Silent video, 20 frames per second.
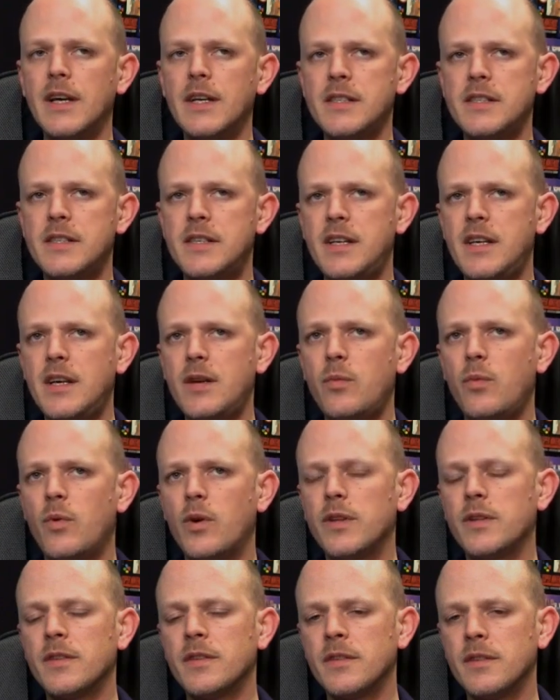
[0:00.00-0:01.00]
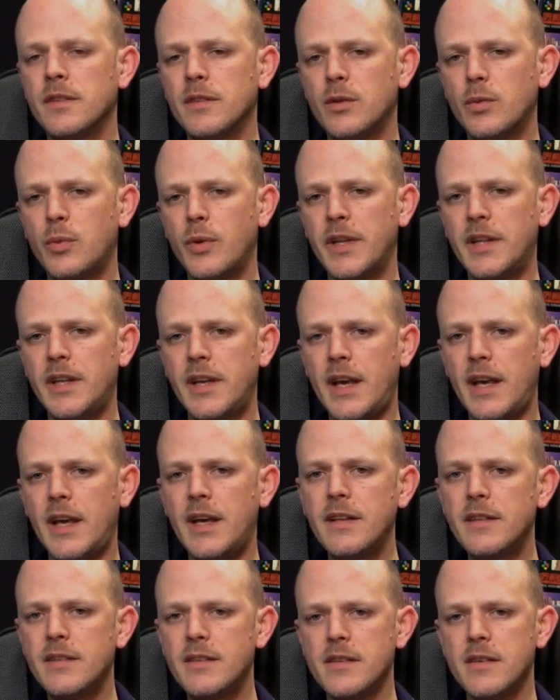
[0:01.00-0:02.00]

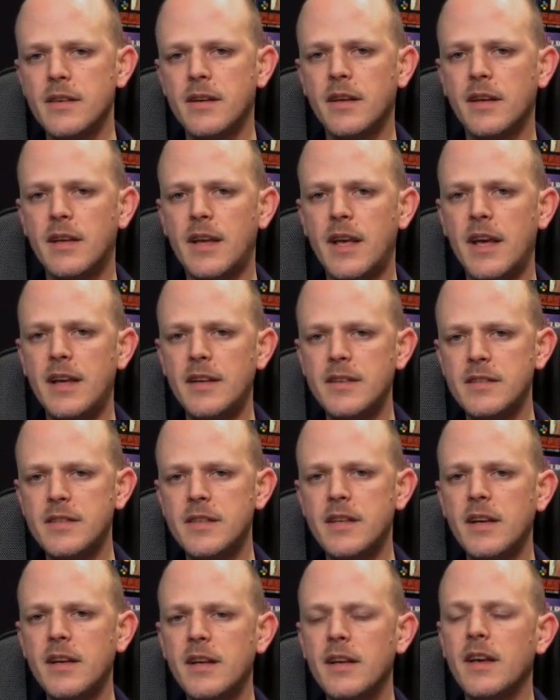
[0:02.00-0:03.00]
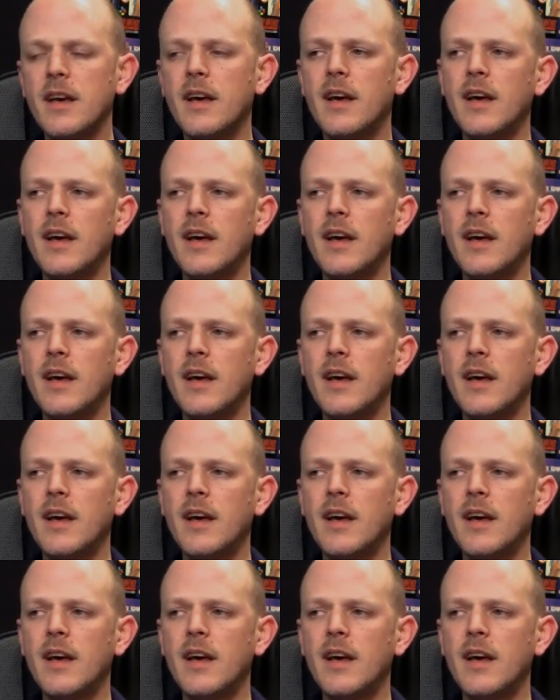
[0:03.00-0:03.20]
C128 casing.